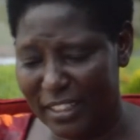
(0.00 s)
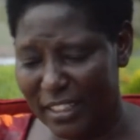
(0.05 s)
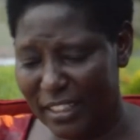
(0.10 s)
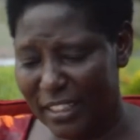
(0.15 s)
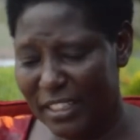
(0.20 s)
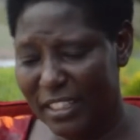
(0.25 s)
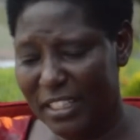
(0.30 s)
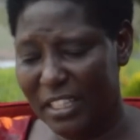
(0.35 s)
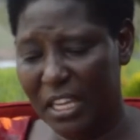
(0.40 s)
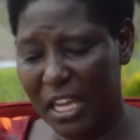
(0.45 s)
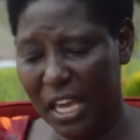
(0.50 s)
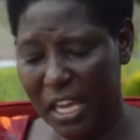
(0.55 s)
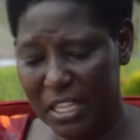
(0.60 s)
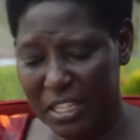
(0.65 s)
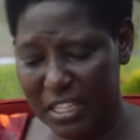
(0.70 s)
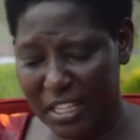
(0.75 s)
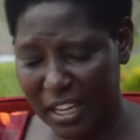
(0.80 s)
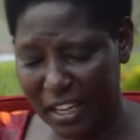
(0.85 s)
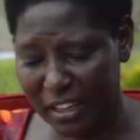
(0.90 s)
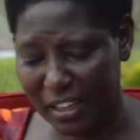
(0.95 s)
in
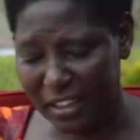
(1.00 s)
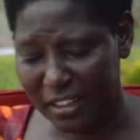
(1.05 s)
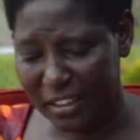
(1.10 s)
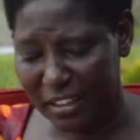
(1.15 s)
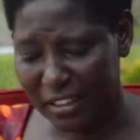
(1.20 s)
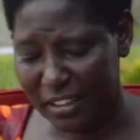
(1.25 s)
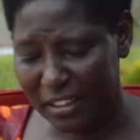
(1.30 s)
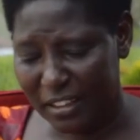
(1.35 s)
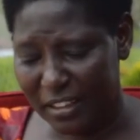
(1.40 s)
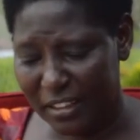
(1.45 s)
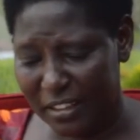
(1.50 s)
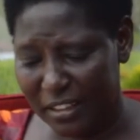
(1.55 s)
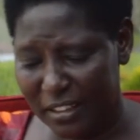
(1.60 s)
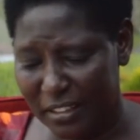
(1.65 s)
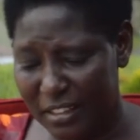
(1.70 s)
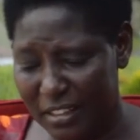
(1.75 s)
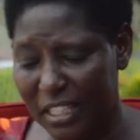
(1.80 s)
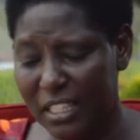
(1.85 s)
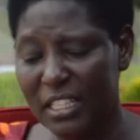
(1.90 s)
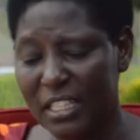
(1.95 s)
Kenya.
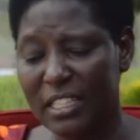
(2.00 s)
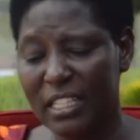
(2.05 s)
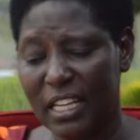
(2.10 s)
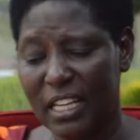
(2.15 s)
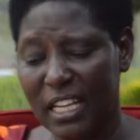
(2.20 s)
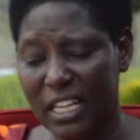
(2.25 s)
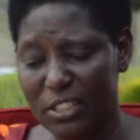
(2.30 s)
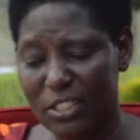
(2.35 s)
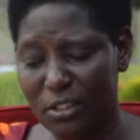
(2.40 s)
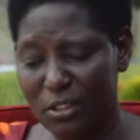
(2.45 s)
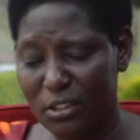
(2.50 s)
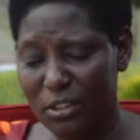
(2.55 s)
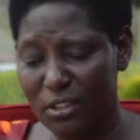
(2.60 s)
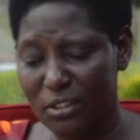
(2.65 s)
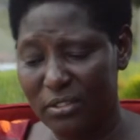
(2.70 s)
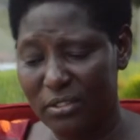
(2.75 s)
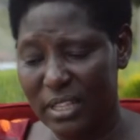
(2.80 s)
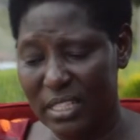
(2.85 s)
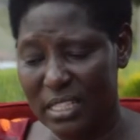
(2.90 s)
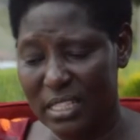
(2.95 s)
It's an international
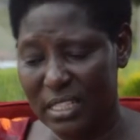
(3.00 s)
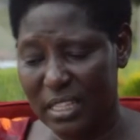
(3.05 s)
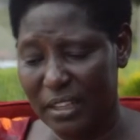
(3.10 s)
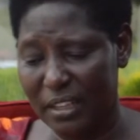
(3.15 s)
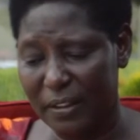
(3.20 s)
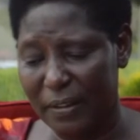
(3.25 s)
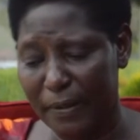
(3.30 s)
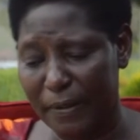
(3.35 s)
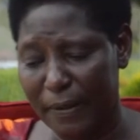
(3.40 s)
university